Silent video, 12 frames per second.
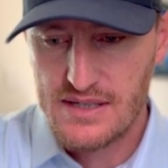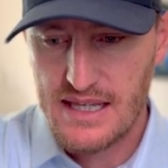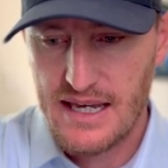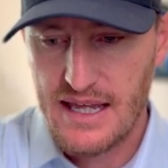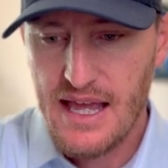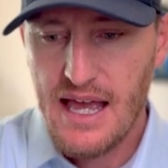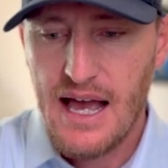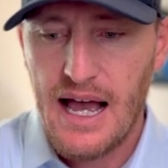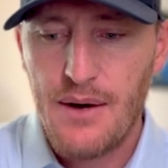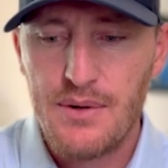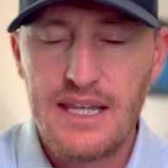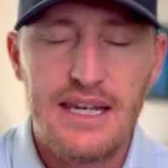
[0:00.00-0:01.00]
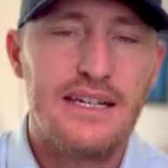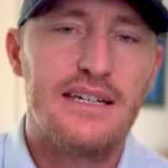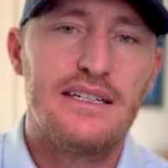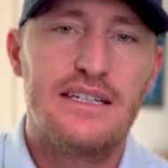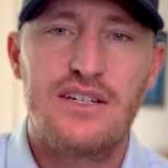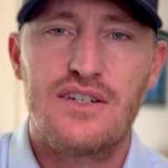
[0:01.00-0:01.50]
that I would get an
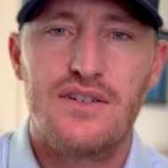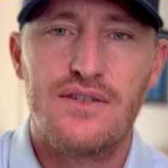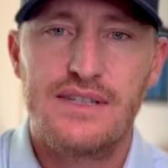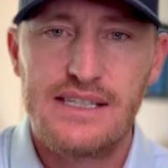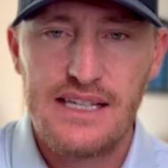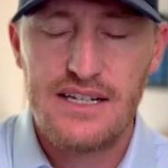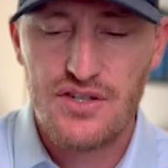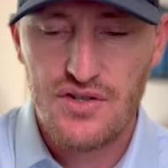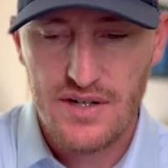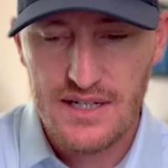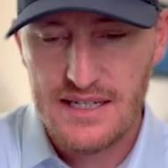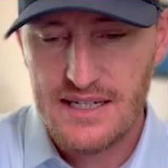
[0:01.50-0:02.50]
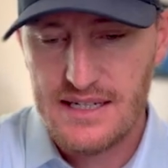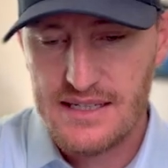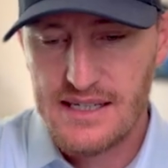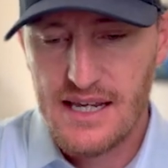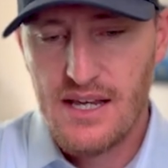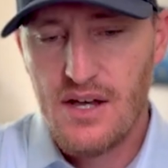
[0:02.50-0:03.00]
additional 6
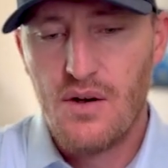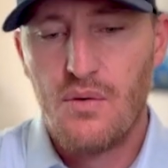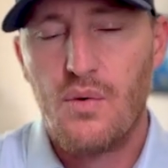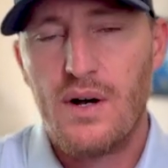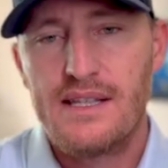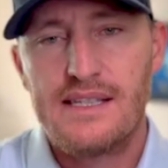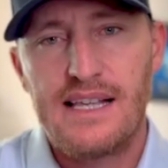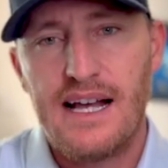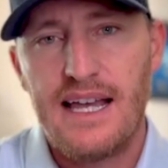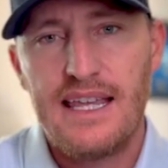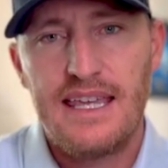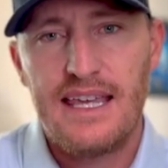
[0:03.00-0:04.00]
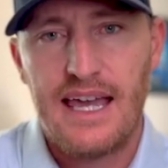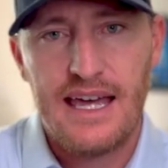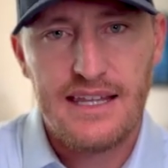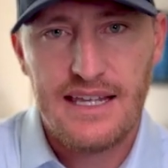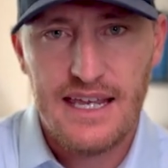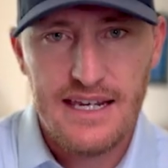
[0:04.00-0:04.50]
Trinities once I get
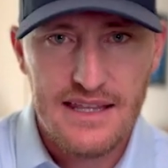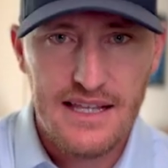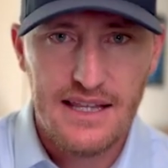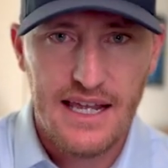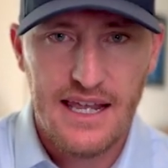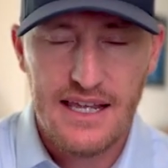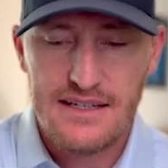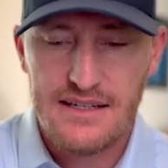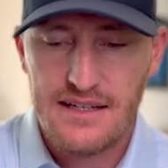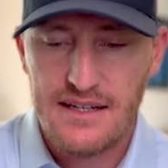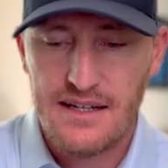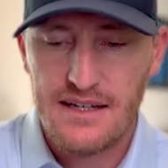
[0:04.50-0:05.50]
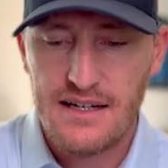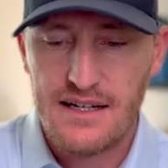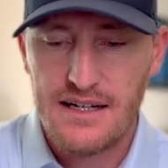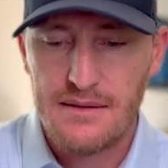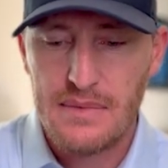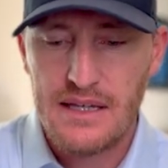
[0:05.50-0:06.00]
allocated the land
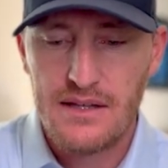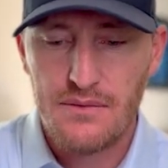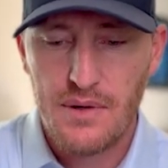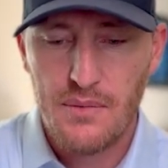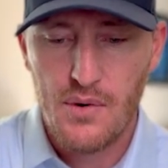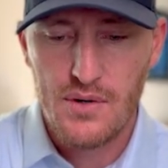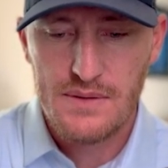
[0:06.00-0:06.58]
in the rewards